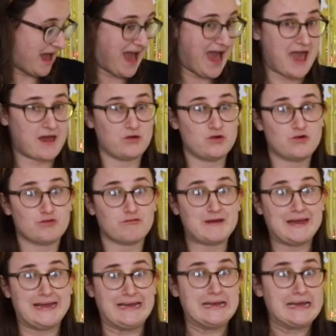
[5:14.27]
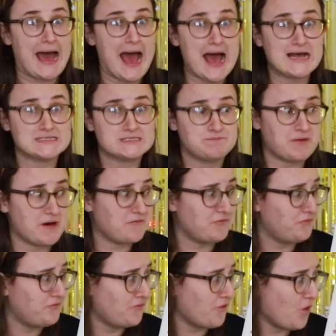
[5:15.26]
and green as
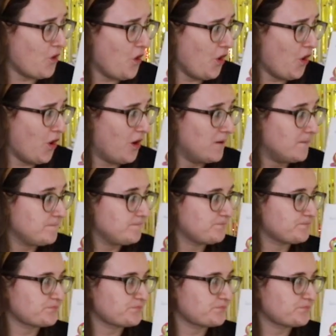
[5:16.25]
before.